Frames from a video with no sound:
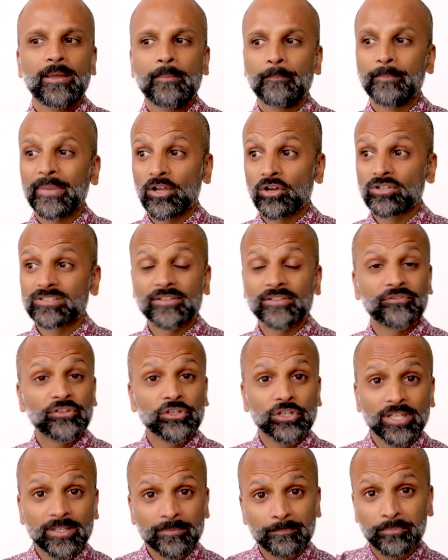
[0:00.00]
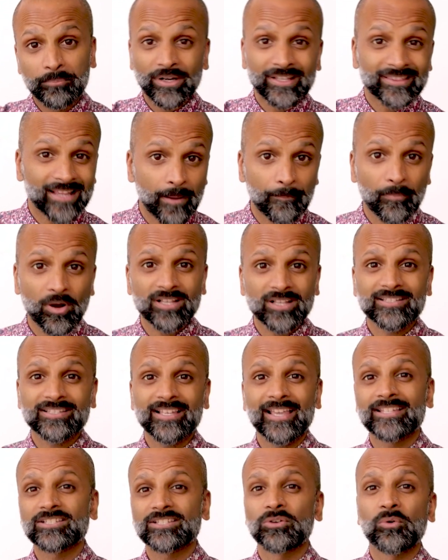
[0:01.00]
Because if you can bring that
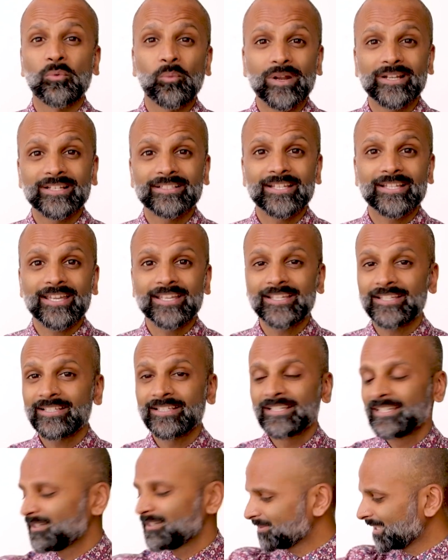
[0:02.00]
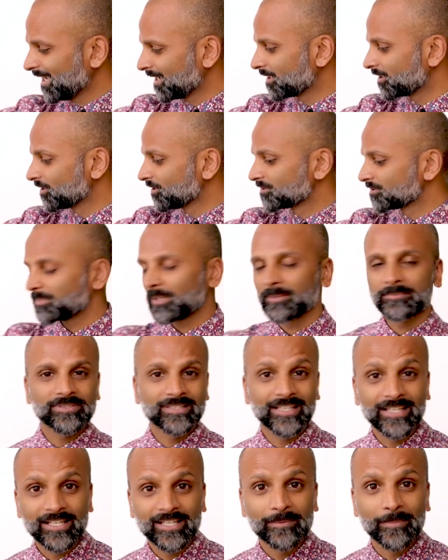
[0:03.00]
mindset into a wedding day, getting goosebumps
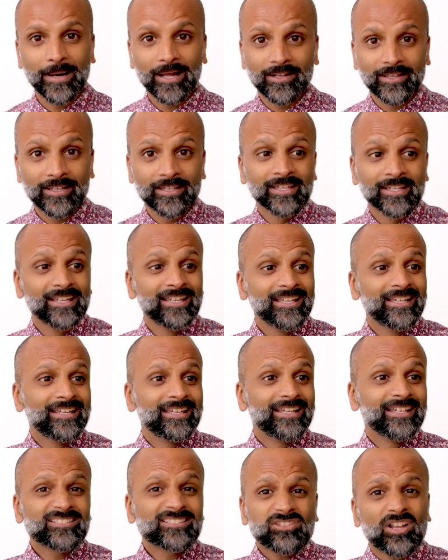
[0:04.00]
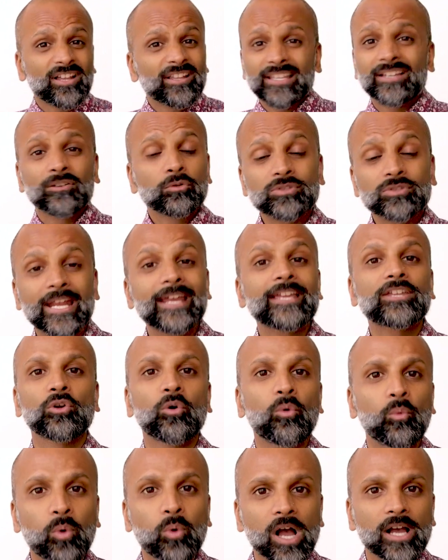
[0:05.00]
thinking about it, it's like it will take
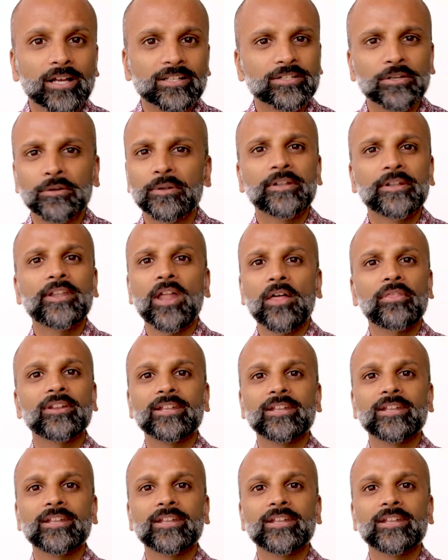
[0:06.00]
your work to another